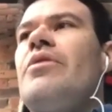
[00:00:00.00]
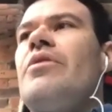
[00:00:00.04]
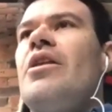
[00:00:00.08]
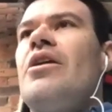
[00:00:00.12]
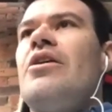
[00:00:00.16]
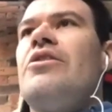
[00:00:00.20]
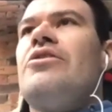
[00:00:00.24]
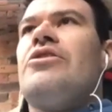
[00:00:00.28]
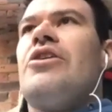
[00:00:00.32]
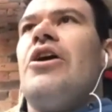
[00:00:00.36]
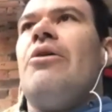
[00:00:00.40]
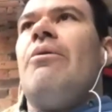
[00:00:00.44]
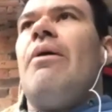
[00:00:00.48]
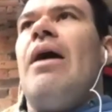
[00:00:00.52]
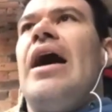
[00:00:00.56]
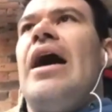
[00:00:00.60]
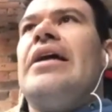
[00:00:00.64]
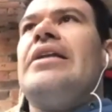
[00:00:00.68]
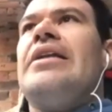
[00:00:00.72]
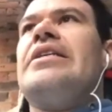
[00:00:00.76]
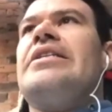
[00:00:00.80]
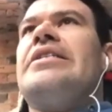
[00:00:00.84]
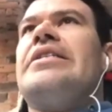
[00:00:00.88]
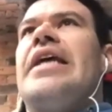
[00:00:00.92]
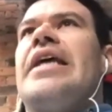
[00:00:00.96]
So
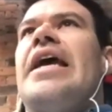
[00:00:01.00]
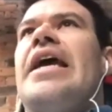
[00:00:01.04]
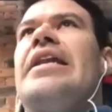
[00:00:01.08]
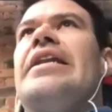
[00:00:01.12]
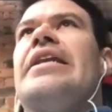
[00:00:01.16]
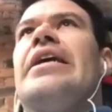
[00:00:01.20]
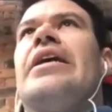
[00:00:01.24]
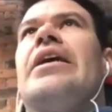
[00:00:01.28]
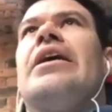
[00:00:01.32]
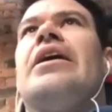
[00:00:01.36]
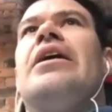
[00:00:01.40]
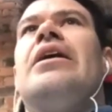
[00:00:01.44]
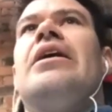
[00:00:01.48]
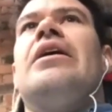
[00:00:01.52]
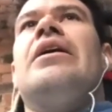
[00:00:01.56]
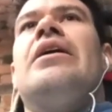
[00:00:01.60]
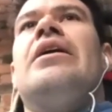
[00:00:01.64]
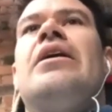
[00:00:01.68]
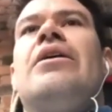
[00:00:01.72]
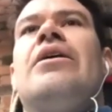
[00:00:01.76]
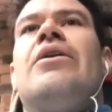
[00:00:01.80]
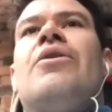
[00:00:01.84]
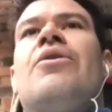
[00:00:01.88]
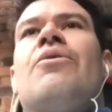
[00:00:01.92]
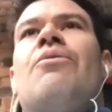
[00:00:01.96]
understanding
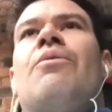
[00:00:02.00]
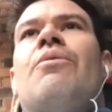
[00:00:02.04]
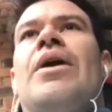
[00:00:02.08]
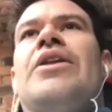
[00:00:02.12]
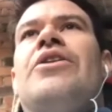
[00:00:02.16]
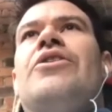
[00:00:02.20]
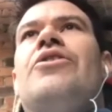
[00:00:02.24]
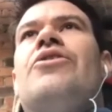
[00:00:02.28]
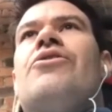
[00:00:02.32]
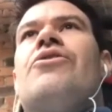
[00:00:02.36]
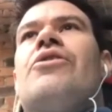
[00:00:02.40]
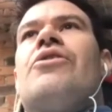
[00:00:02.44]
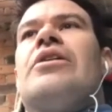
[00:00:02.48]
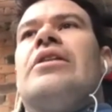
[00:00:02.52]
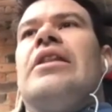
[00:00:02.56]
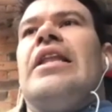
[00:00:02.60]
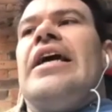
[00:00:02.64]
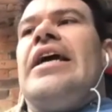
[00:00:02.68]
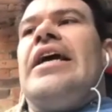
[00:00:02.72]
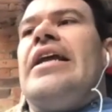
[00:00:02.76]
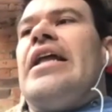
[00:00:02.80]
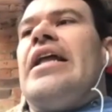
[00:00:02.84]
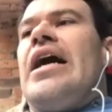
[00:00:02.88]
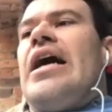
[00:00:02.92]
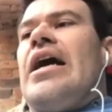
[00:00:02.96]
when you're a
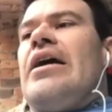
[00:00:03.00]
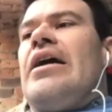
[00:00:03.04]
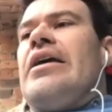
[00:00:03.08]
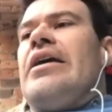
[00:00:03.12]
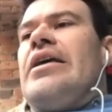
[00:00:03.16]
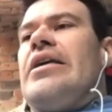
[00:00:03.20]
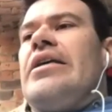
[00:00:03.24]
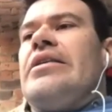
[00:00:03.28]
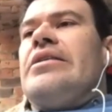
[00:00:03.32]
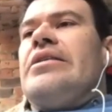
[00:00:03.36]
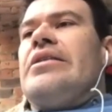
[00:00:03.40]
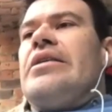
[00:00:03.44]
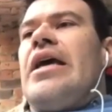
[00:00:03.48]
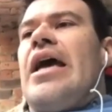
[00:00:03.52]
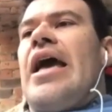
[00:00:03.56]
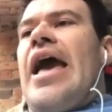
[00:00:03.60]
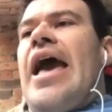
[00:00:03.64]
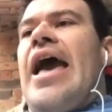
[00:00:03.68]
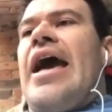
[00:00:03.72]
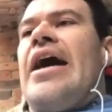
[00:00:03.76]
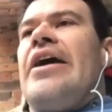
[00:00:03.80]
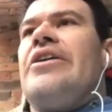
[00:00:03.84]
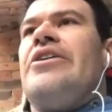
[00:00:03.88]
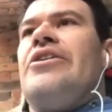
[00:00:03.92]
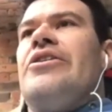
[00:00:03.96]
leader is
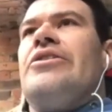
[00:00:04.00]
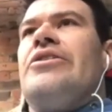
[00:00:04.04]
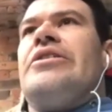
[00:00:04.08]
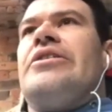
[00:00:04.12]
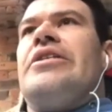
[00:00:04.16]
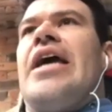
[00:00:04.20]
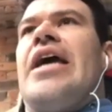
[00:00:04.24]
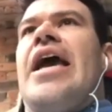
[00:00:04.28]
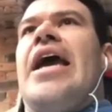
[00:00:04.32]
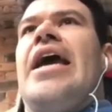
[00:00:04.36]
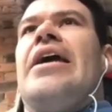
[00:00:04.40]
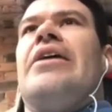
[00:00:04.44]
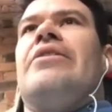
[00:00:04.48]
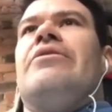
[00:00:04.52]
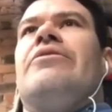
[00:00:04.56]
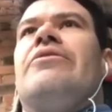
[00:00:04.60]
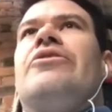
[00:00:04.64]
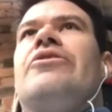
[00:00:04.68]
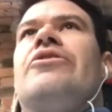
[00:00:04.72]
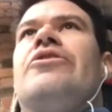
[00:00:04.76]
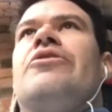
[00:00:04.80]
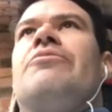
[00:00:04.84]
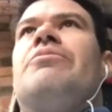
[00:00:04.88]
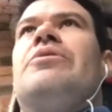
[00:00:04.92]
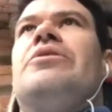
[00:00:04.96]
how you stand. Do
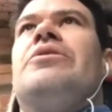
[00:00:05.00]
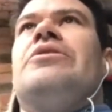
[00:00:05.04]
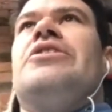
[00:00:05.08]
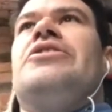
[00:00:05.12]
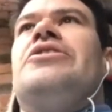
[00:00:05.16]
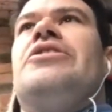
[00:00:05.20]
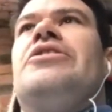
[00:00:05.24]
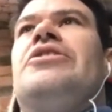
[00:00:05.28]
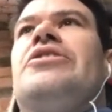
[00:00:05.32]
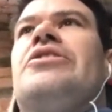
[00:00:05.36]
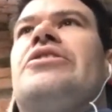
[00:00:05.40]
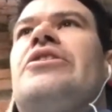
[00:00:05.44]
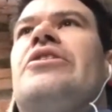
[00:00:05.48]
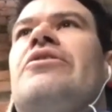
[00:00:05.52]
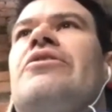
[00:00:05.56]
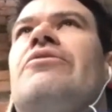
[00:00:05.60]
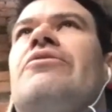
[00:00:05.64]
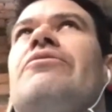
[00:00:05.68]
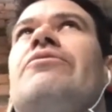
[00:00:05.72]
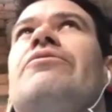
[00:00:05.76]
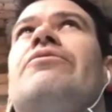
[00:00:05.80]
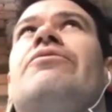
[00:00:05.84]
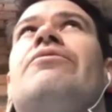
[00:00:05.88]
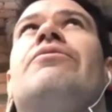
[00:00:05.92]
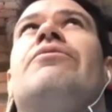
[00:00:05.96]
you position yourself
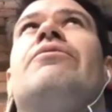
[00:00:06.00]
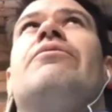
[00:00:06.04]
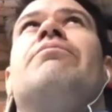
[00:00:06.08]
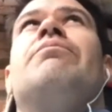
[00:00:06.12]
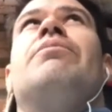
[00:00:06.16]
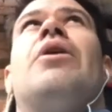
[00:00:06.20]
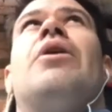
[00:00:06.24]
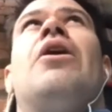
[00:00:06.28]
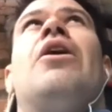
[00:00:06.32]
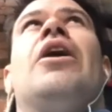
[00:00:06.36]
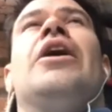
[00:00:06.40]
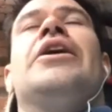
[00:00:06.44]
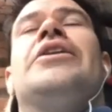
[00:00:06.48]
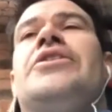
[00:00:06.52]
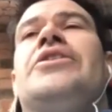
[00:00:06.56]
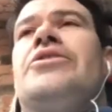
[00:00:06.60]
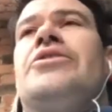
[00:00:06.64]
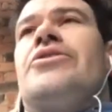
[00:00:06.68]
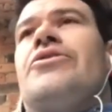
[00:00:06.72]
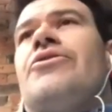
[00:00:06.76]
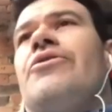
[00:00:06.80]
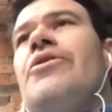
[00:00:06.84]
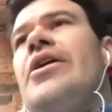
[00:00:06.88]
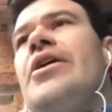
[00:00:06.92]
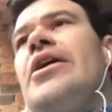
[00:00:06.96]
behind a
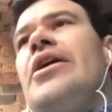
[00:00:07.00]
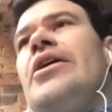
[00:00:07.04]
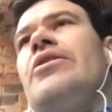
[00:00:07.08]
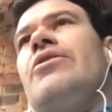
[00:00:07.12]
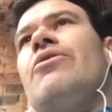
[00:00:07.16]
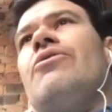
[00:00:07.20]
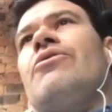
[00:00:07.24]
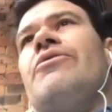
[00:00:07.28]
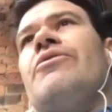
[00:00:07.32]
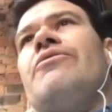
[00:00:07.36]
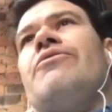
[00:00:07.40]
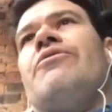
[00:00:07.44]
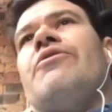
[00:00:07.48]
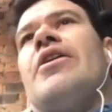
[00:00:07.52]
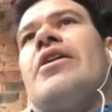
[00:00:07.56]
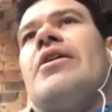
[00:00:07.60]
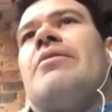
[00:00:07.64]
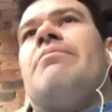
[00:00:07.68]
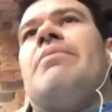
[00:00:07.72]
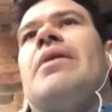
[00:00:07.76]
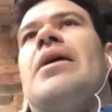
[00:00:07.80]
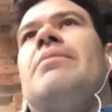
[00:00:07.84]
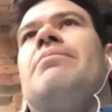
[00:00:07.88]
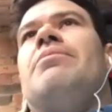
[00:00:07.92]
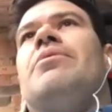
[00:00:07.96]
screen or in front of
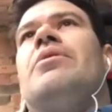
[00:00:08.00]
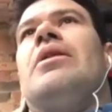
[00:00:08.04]
people?